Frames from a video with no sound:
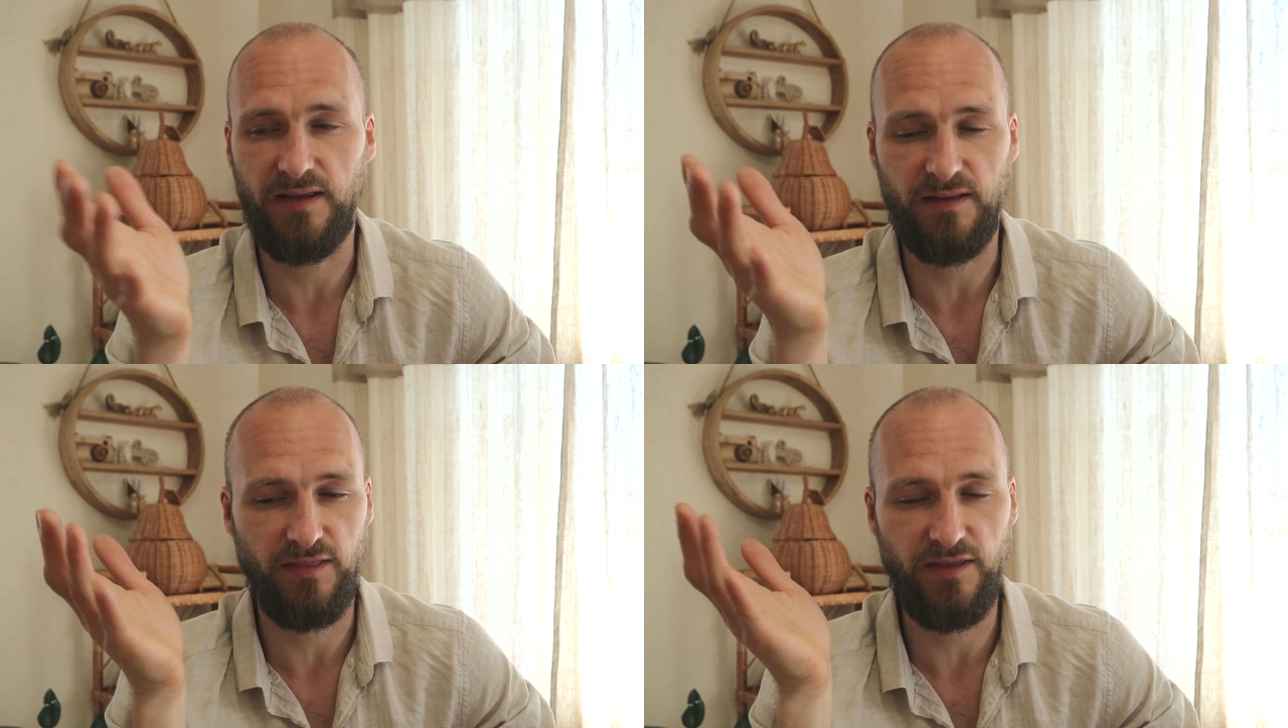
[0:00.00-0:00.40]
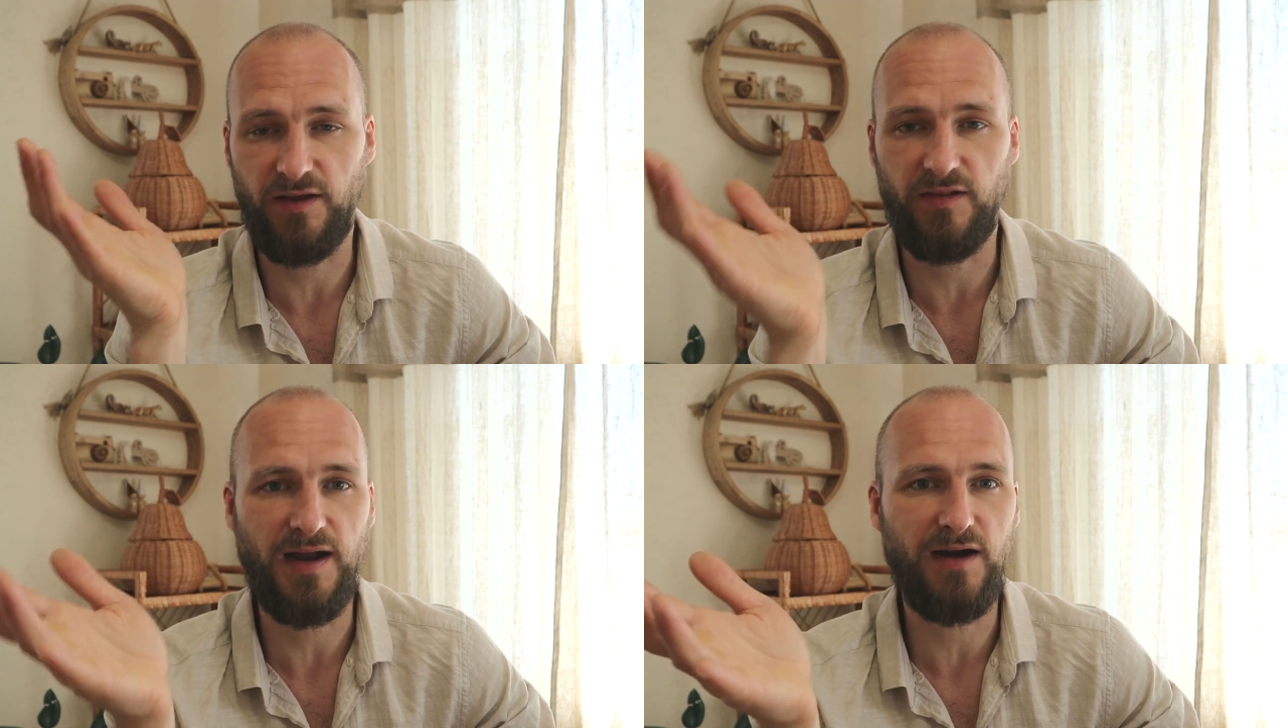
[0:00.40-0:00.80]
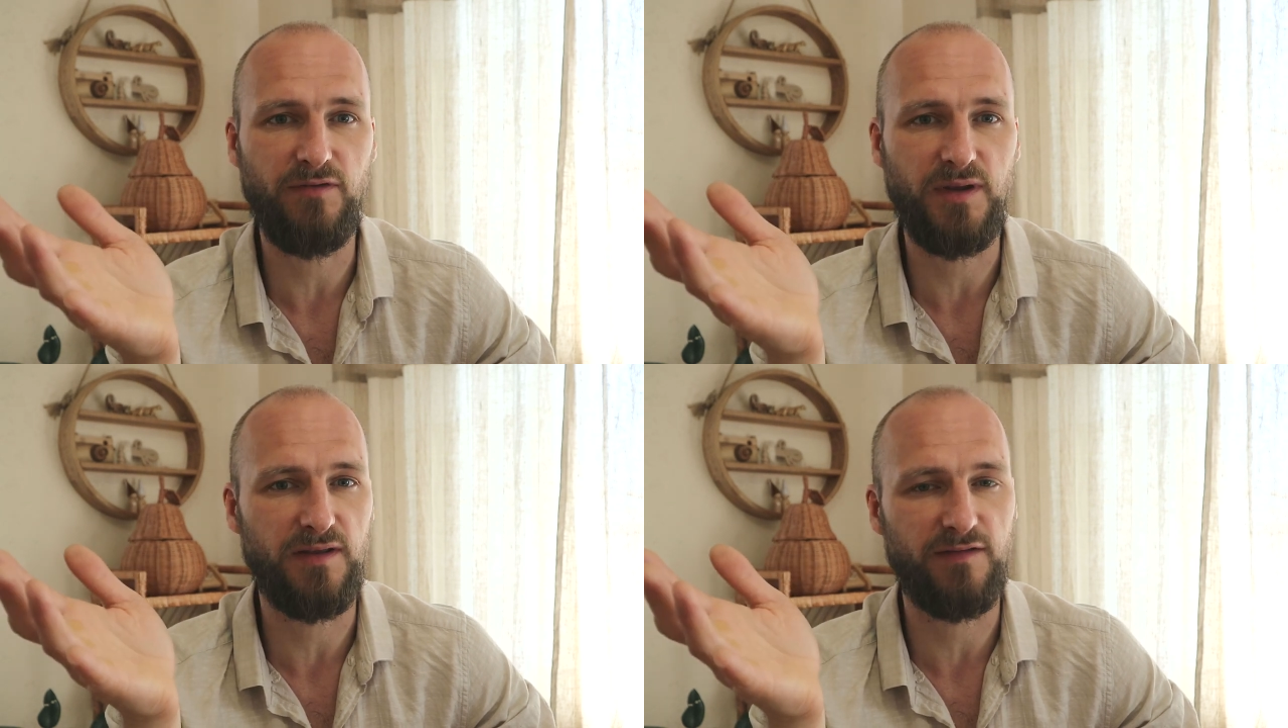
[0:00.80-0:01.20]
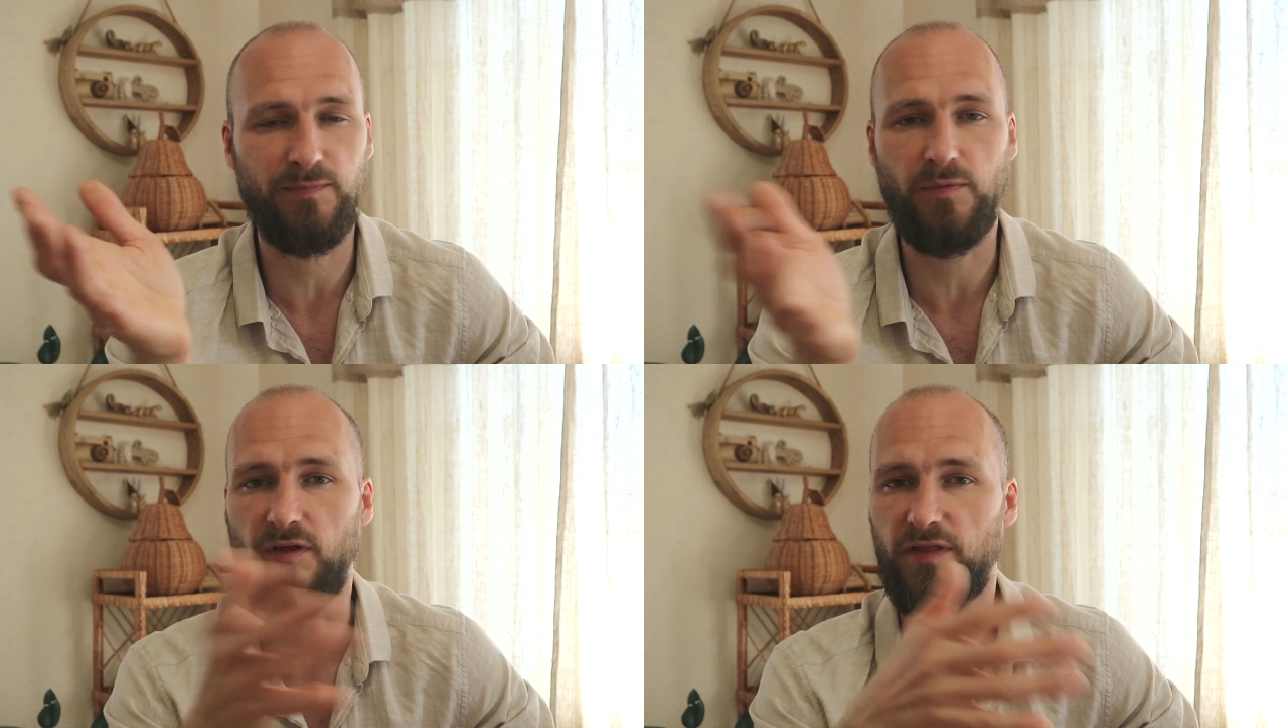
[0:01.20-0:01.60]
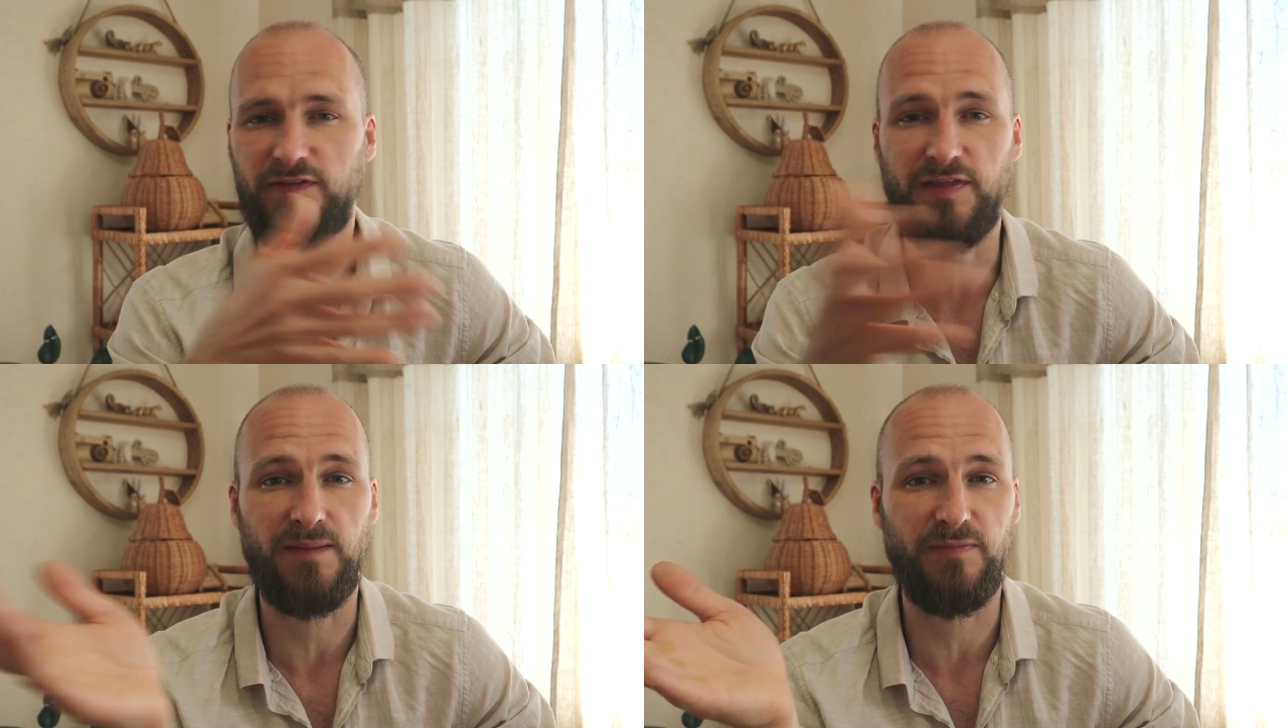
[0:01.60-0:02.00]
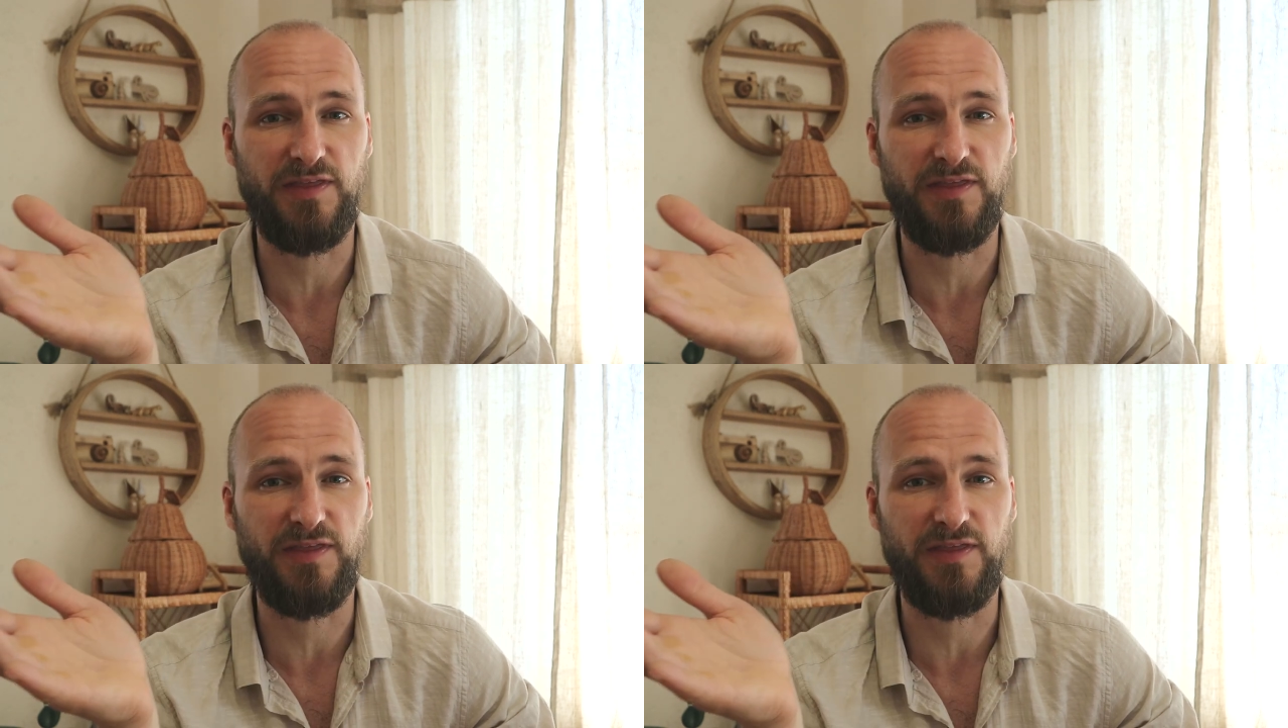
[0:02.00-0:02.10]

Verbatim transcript: and their larvae spoil the